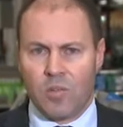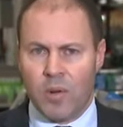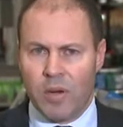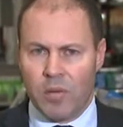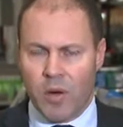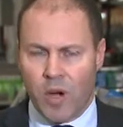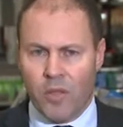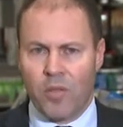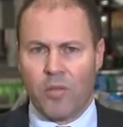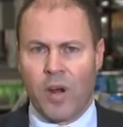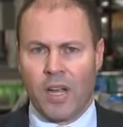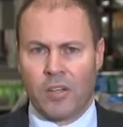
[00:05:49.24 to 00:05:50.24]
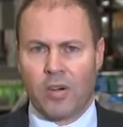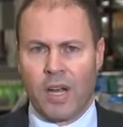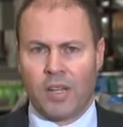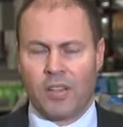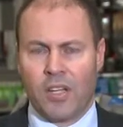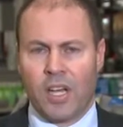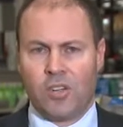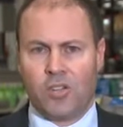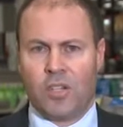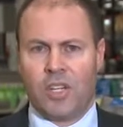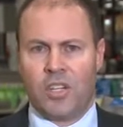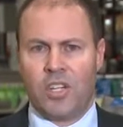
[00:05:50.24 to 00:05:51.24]
We're on the right track. The
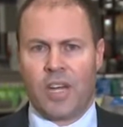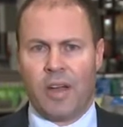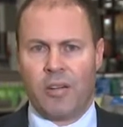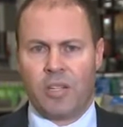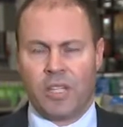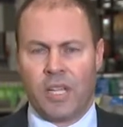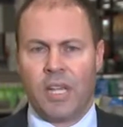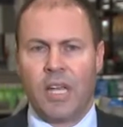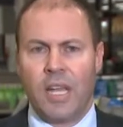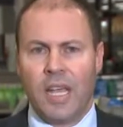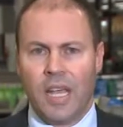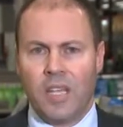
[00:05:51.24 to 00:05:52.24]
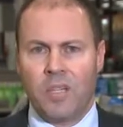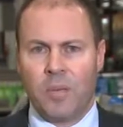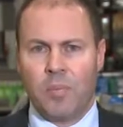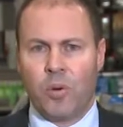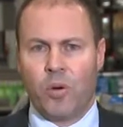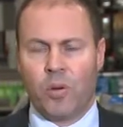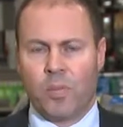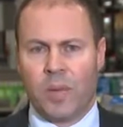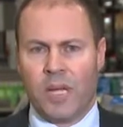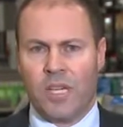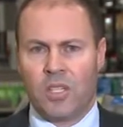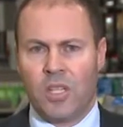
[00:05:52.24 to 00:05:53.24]
National Energy Guarantee is an important
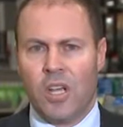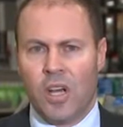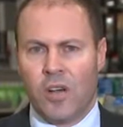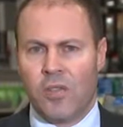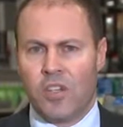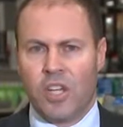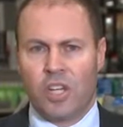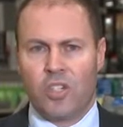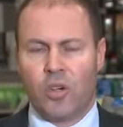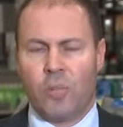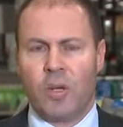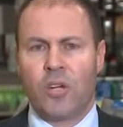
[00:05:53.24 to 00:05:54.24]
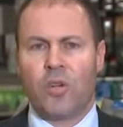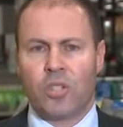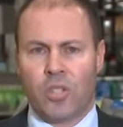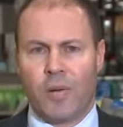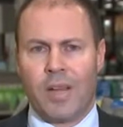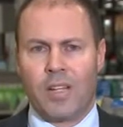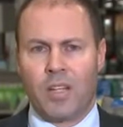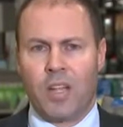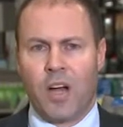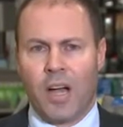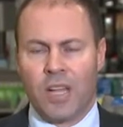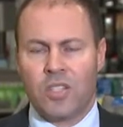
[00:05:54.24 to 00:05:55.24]
piece of the jigsaw, but it also
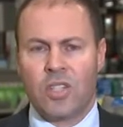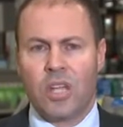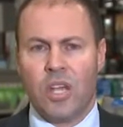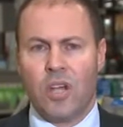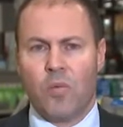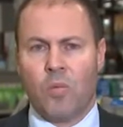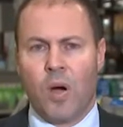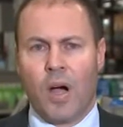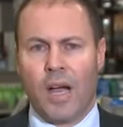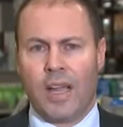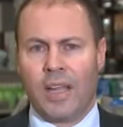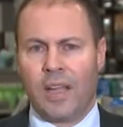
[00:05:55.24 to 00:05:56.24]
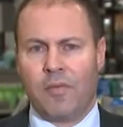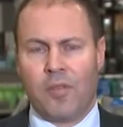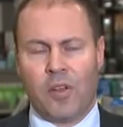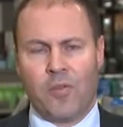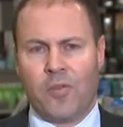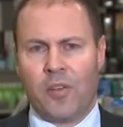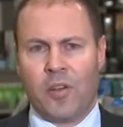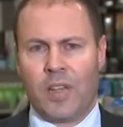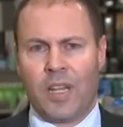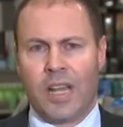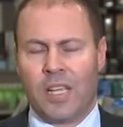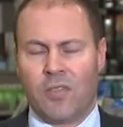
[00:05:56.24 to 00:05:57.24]
underlines for
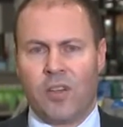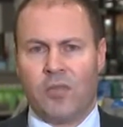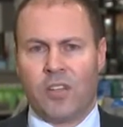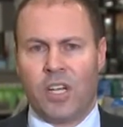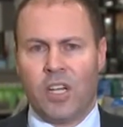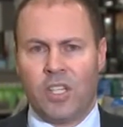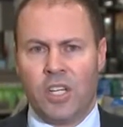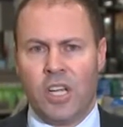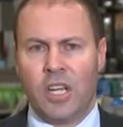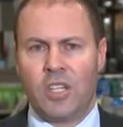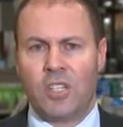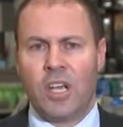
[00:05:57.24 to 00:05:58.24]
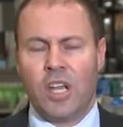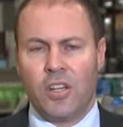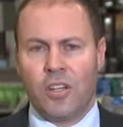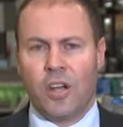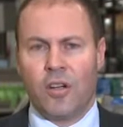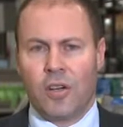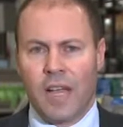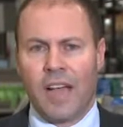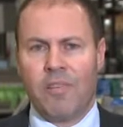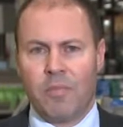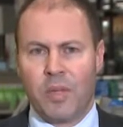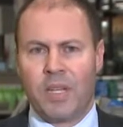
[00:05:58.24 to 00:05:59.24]
the last 15 years no
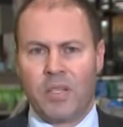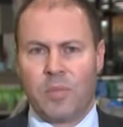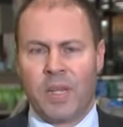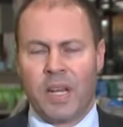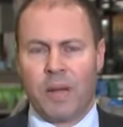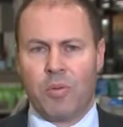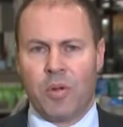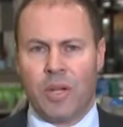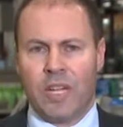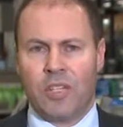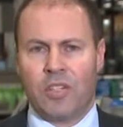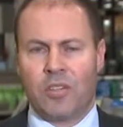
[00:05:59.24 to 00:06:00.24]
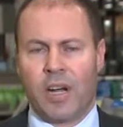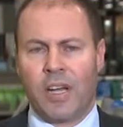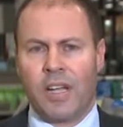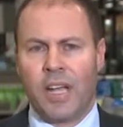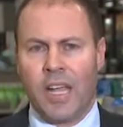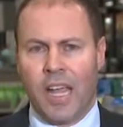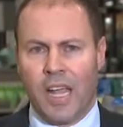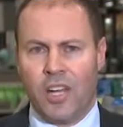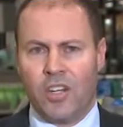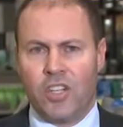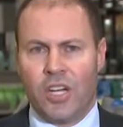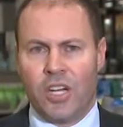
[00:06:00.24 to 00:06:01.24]
government has been able to integrate
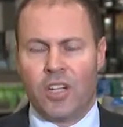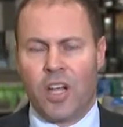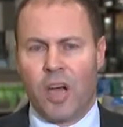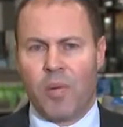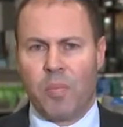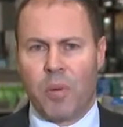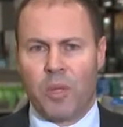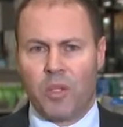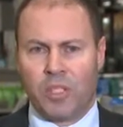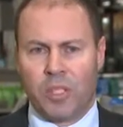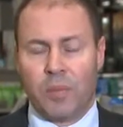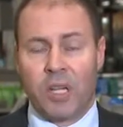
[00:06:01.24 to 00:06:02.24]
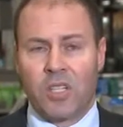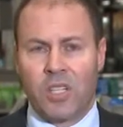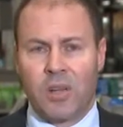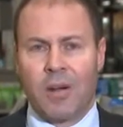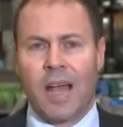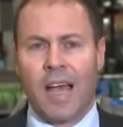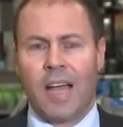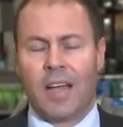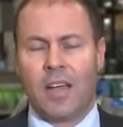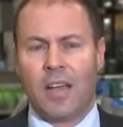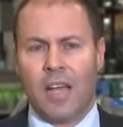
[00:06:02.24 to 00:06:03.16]
energy and climate policy because there are